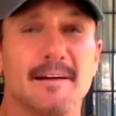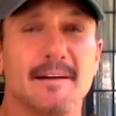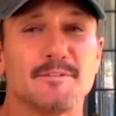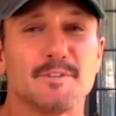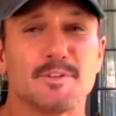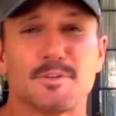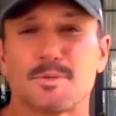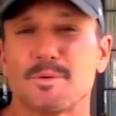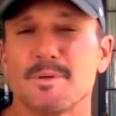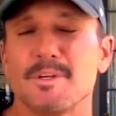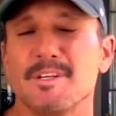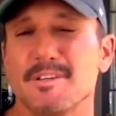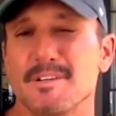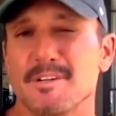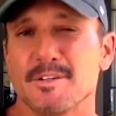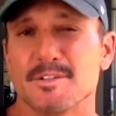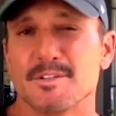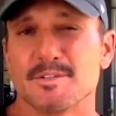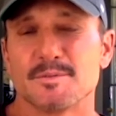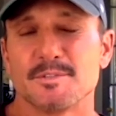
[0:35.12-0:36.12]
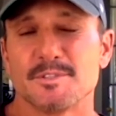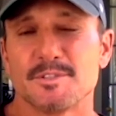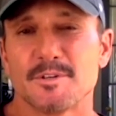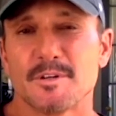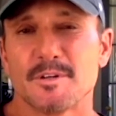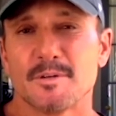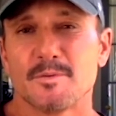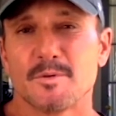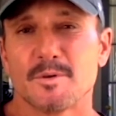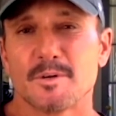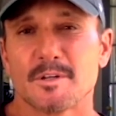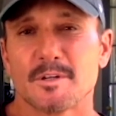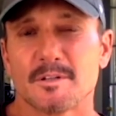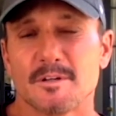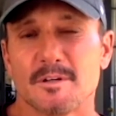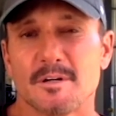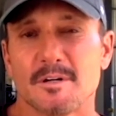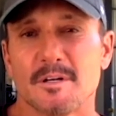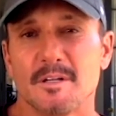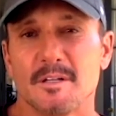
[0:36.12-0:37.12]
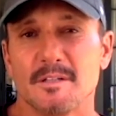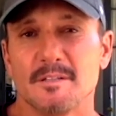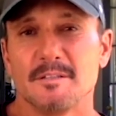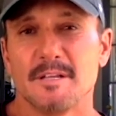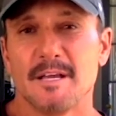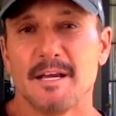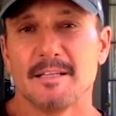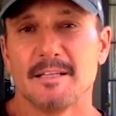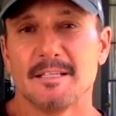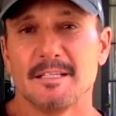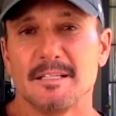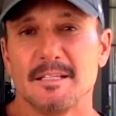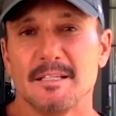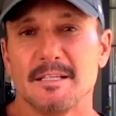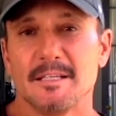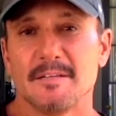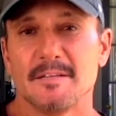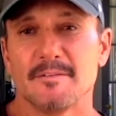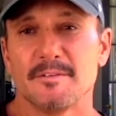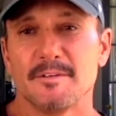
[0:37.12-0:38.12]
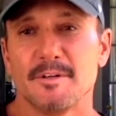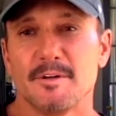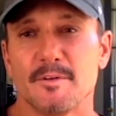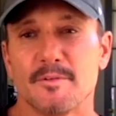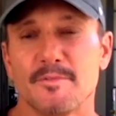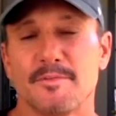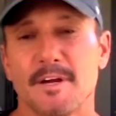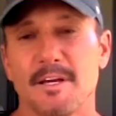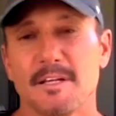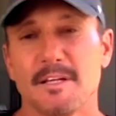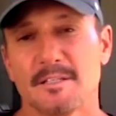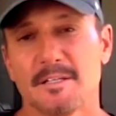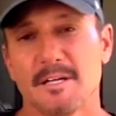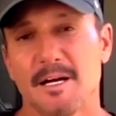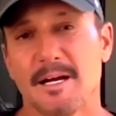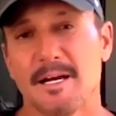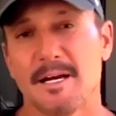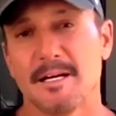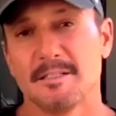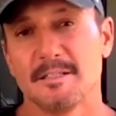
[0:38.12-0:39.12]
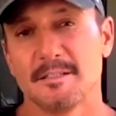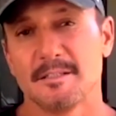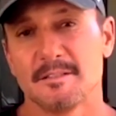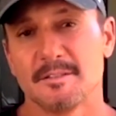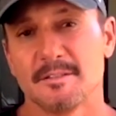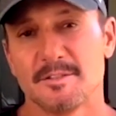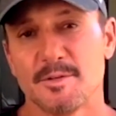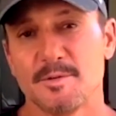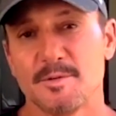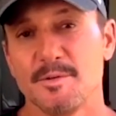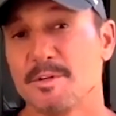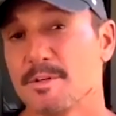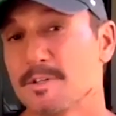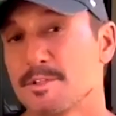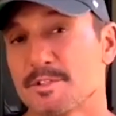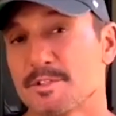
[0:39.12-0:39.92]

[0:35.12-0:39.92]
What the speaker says: to 3 years. We started working on it at the end. Faith and I did 2 years